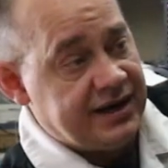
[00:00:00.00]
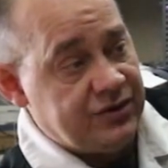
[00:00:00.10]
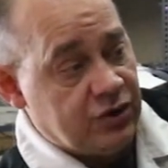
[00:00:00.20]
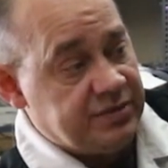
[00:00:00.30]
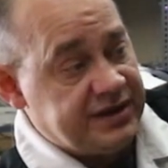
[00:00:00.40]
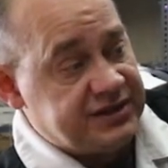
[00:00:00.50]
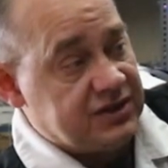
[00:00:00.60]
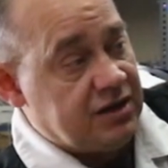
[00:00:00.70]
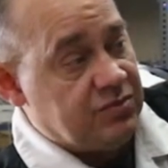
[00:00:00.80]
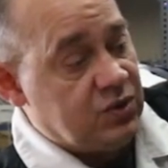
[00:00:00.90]
Normally this is
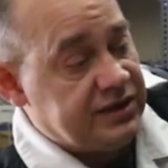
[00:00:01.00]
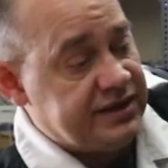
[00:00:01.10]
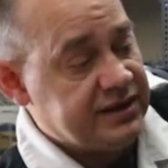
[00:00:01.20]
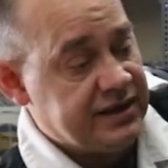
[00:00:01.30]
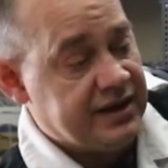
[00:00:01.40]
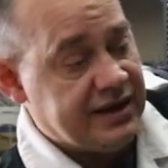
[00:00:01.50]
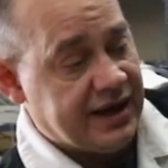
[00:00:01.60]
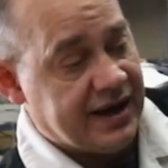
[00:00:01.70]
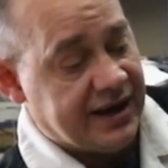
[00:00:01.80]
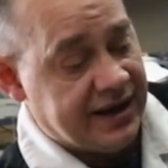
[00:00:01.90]
all molded,
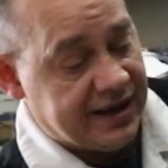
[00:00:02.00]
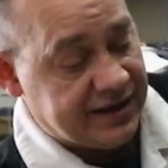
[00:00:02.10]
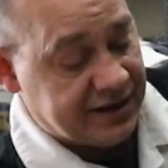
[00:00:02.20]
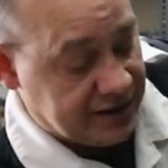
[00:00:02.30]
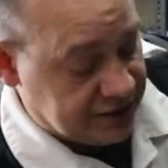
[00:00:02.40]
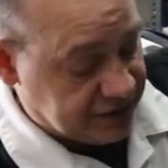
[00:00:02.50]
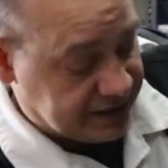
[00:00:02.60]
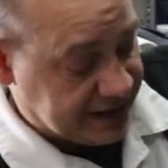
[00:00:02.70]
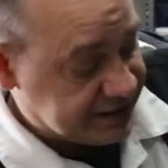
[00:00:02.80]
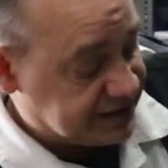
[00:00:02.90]
and a good
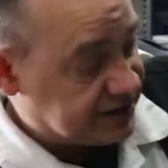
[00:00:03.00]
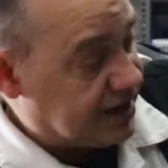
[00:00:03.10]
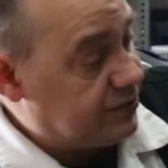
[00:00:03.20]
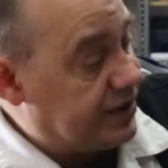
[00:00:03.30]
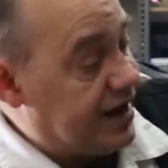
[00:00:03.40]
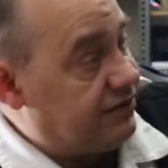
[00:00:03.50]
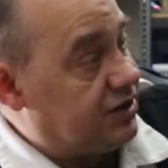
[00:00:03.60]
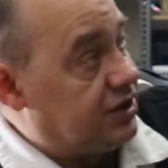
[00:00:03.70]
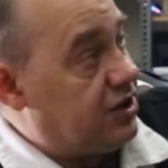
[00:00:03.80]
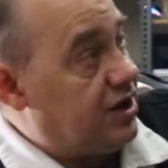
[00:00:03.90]
case design would have a
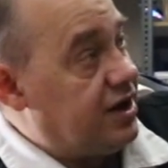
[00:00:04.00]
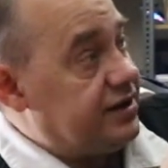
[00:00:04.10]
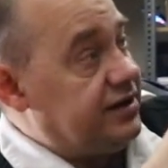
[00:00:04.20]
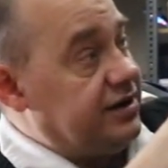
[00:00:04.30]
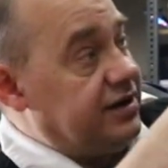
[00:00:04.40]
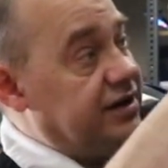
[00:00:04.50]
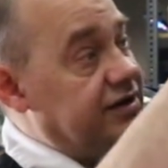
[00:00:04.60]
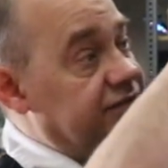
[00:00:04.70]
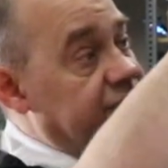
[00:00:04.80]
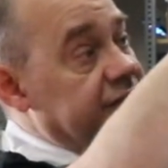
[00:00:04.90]
lot
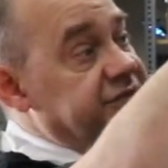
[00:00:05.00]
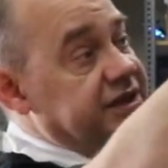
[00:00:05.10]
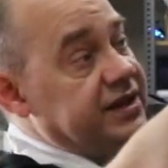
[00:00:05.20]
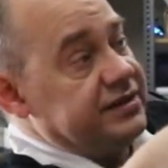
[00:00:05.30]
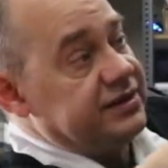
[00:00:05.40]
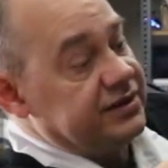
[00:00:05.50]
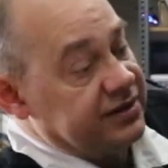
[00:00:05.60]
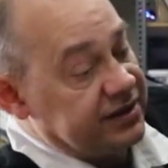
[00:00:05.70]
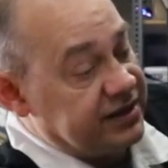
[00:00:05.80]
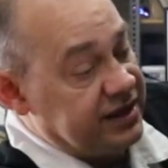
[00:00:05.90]
of ribs in it
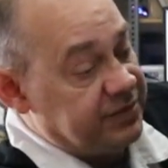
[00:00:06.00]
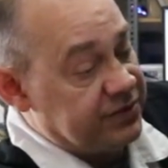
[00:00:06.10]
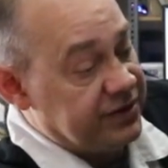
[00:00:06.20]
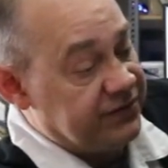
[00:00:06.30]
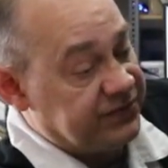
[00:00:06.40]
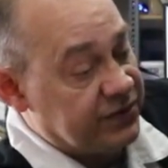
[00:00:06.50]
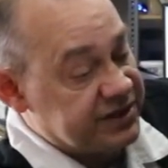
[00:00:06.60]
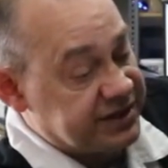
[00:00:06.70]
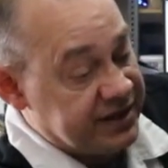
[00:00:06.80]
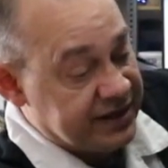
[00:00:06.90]
to keep it
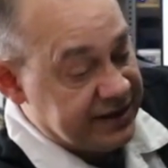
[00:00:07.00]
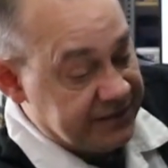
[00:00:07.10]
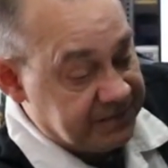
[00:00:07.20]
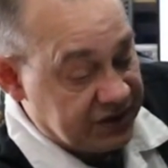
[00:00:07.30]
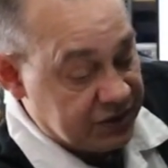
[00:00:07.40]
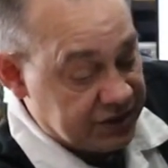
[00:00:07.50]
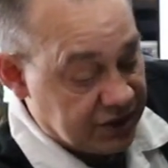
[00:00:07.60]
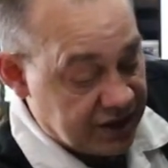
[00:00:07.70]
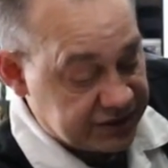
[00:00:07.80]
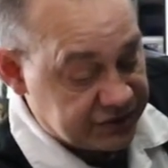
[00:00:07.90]
reinforced. Good
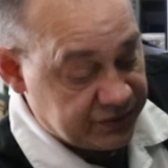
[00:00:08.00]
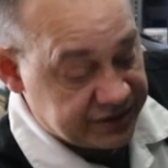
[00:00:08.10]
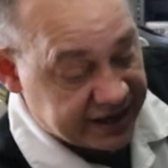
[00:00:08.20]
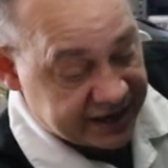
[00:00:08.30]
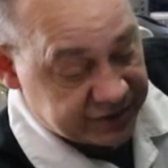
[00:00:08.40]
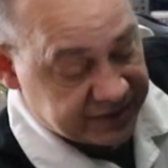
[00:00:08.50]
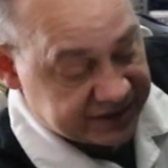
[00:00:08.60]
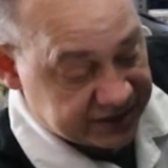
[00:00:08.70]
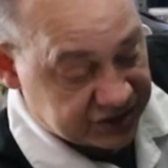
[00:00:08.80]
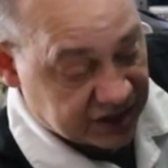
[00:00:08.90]
long screw
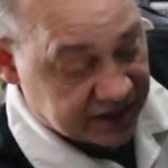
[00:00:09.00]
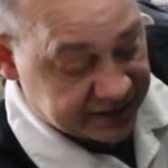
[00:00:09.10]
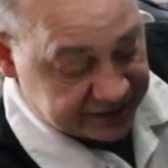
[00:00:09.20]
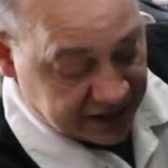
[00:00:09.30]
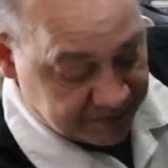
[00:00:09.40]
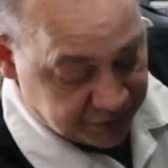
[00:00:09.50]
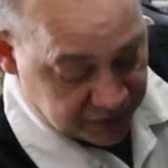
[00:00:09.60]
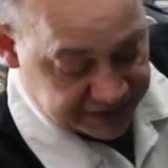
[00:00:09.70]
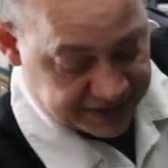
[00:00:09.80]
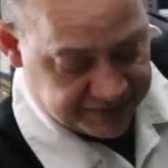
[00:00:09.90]
attachments, solids, got
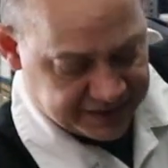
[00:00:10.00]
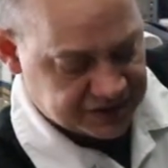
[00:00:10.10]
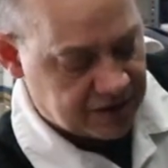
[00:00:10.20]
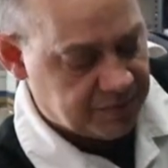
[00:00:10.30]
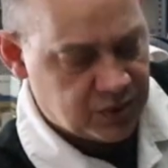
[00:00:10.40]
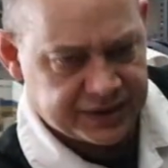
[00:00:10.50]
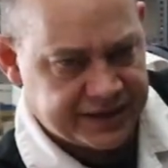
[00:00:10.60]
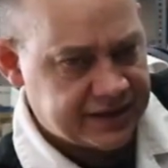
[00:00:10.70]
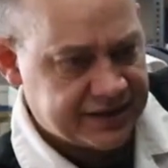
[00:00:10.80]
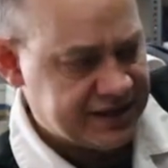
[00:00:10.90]
ports, everything's all
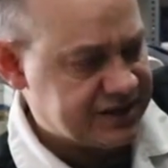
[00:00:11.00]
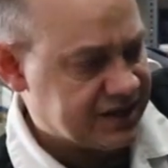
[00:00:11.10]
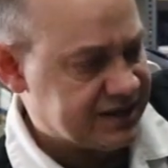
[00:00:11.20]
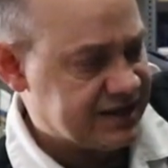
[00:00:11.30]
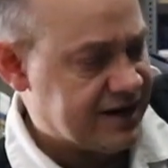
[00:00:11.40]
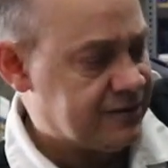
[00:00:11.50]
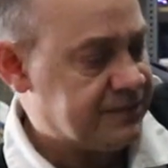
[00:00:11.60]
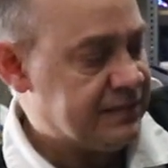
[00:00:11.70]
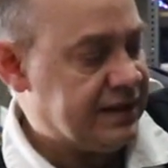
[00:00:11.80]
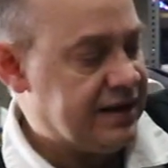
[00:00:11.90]
molded into these things now,
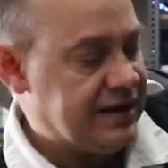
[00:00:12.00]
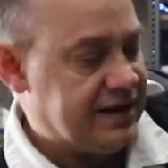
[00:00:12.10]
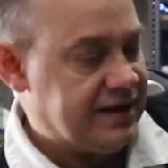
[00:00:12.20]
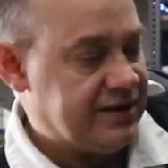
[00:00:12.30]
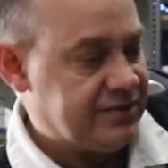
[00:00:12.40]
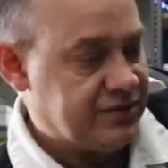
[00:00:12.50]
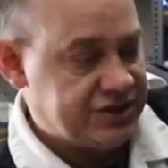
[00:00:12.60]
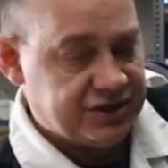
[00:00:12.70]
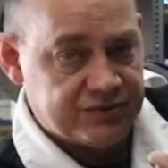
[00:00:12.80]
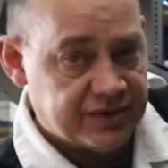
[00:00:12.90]

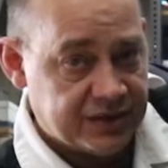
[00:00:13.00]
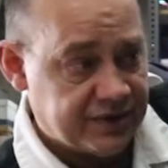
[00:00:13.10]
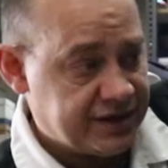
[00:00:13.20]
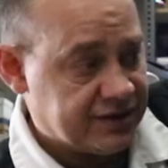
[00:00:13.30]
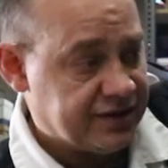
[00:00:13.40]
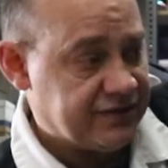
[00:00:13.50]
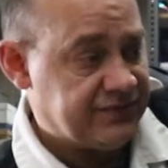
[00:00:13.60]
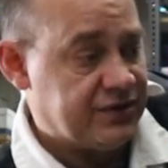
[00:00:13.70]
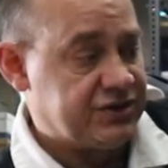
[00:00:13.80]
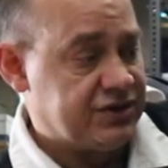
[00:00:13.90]
which is really what you're looking
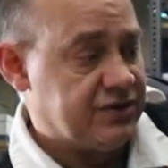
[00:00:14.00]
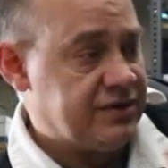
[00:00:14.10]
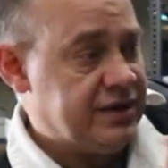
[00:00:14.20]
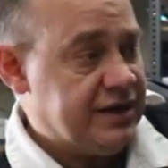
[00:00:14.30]
for. So